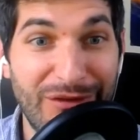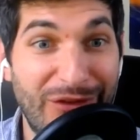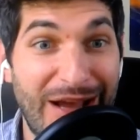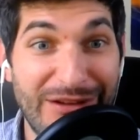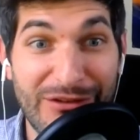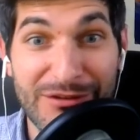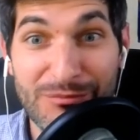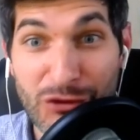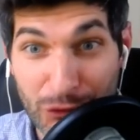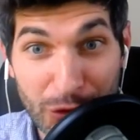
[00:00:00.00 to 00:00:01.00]
if that's
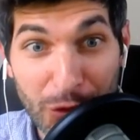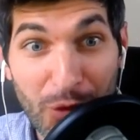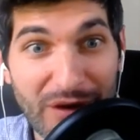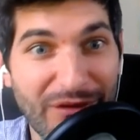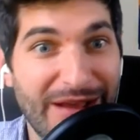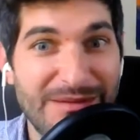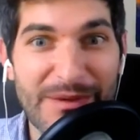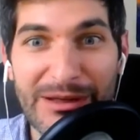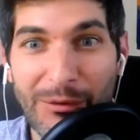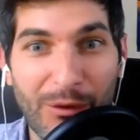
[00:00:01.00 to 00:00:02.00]
true, if that's
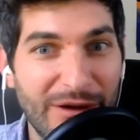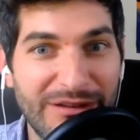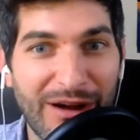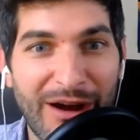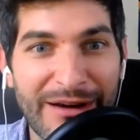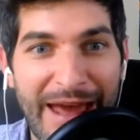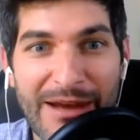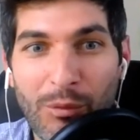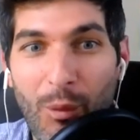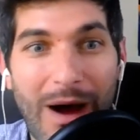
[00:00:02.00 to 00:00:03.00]
being worked on,
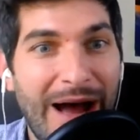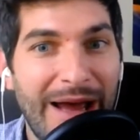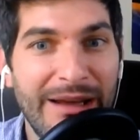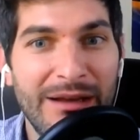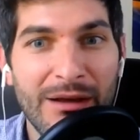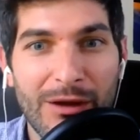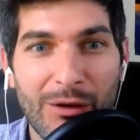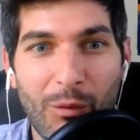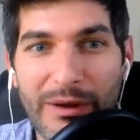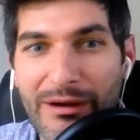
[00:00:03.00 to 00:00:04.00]
and why
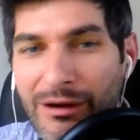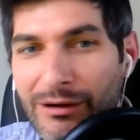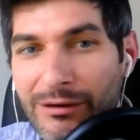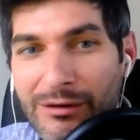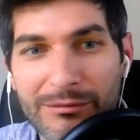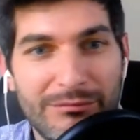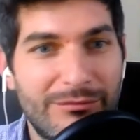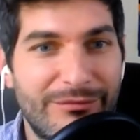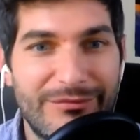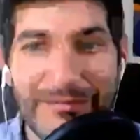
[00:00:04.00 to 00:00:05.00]
we are
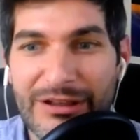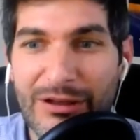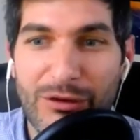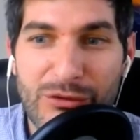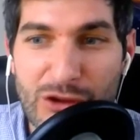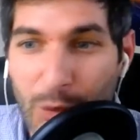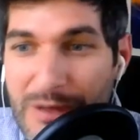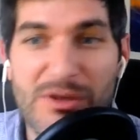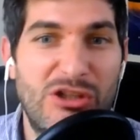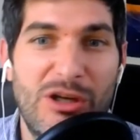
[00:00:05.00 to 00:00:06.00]
you know
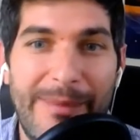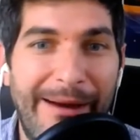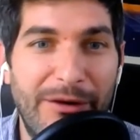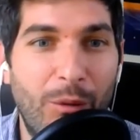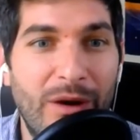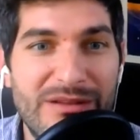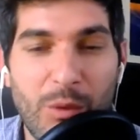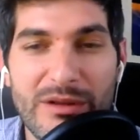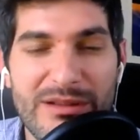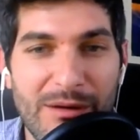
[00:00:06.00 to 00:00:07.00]
squeamish about it what's
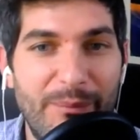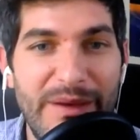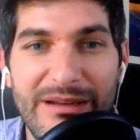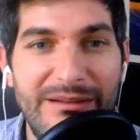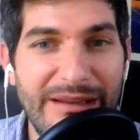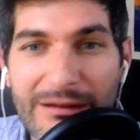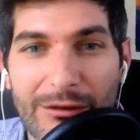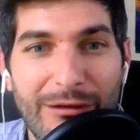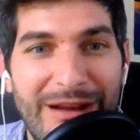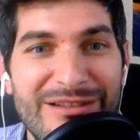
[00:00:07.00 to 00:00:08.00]
what's our big
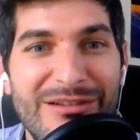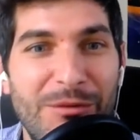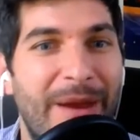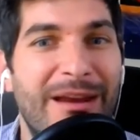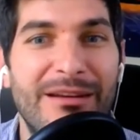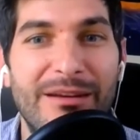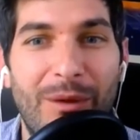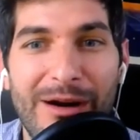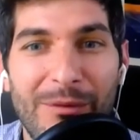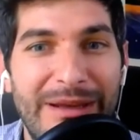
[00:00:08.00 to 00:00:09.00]
deal as humanity
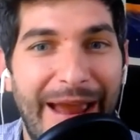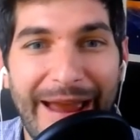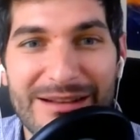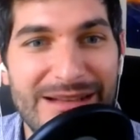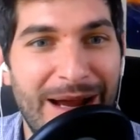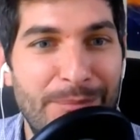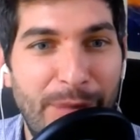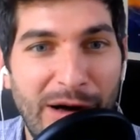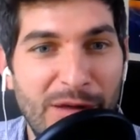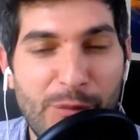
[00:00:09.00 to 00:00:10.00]
why are we anti
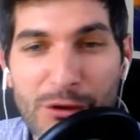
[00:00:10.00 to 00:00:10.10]
bug